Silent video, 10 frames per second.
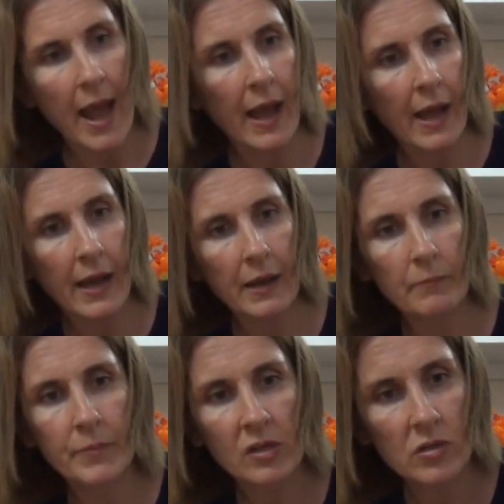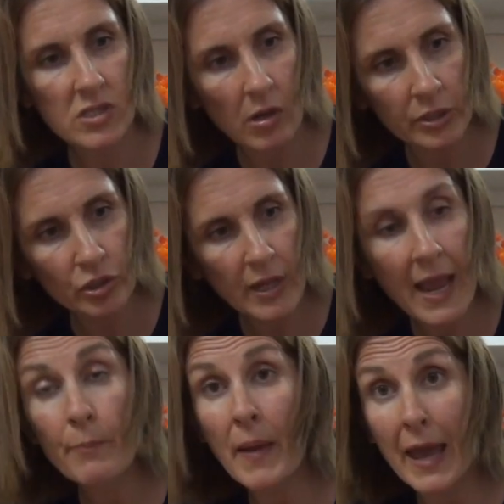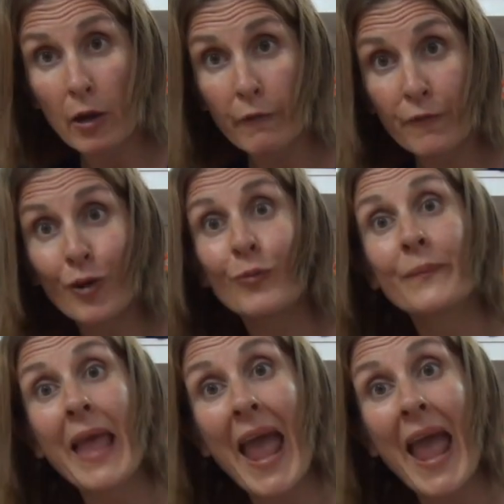um, because I knew how bad I felt